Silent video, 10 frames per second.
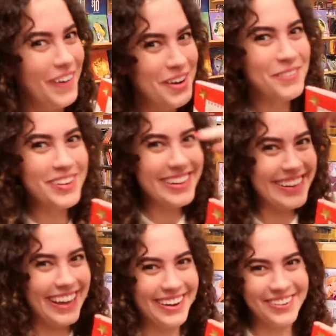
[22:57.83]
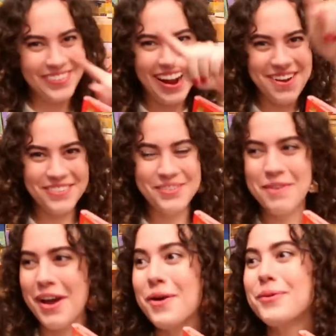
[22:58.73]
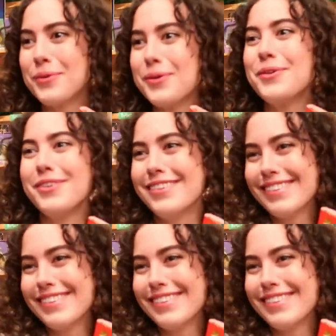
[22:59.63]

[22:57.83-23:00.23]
I'm really getting around my own rules.